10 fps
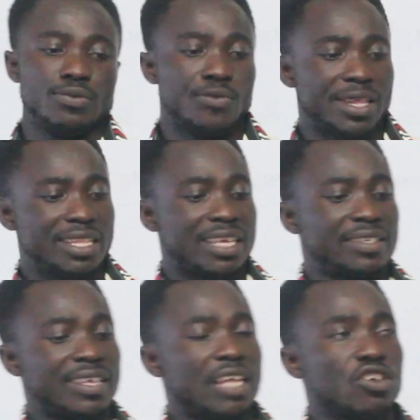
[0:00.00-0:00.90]
Within the
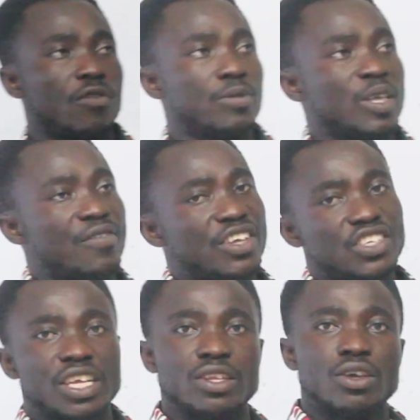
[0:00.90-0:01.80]
set of
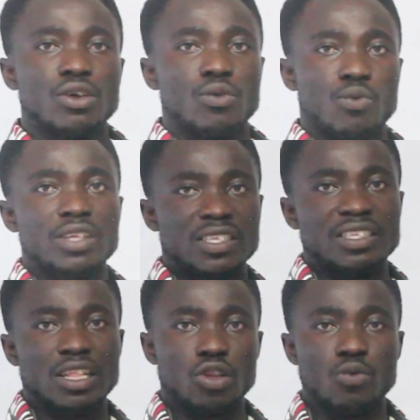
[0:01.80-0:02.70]
observation, what is
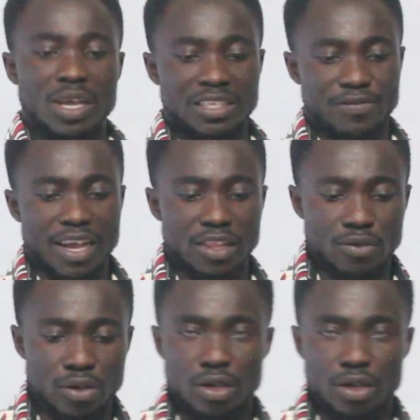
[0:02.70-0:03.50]
the lowest value?